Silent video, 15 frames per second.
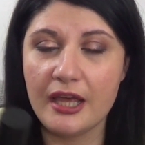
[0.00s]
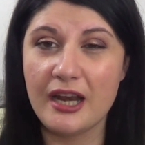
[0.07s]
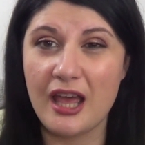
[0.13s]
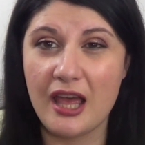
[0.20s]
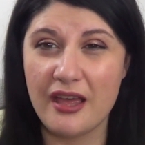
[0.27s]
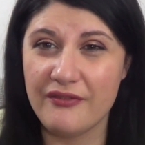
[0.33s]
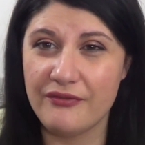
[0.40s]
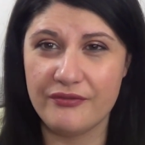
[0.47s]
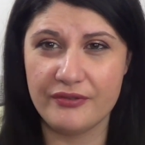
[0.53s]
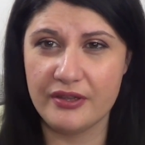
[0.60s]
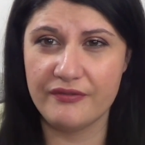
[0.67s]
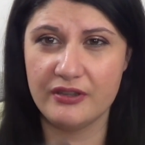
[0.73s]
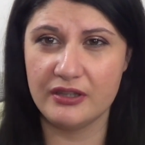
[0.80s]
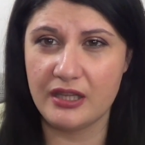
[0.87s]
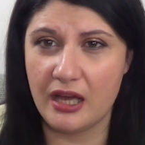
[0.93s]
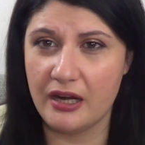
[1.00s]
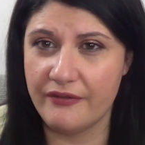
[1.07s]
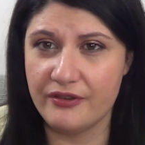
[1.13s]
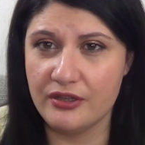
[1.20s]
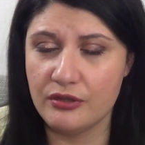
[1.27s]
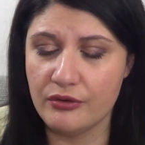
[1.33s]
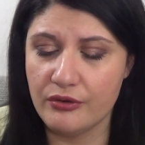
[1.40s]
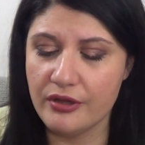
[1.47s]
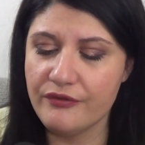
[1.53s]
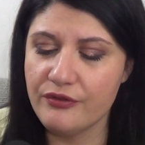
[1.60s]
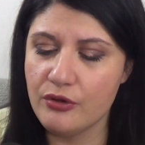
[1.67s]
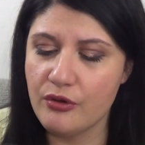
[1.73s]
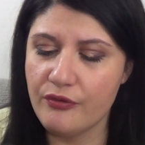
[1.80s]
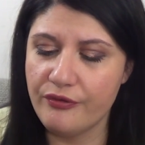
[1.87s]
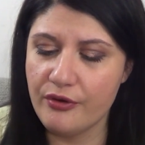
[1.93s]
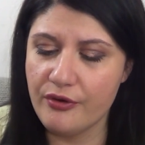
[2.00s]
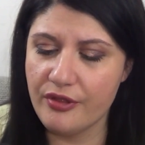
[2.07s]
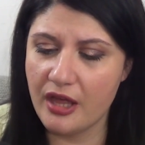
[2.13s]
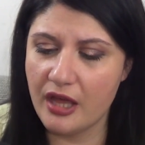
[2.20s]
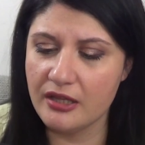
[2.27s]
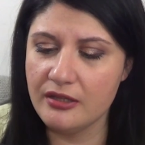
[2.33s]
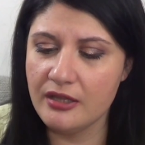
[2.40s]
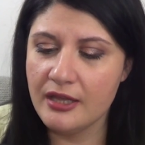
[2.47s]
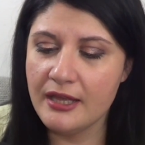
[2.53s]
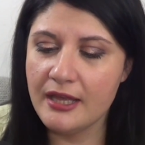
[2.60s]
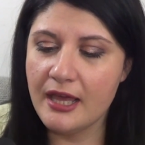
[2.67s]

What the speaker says: and I have even done a video review for that.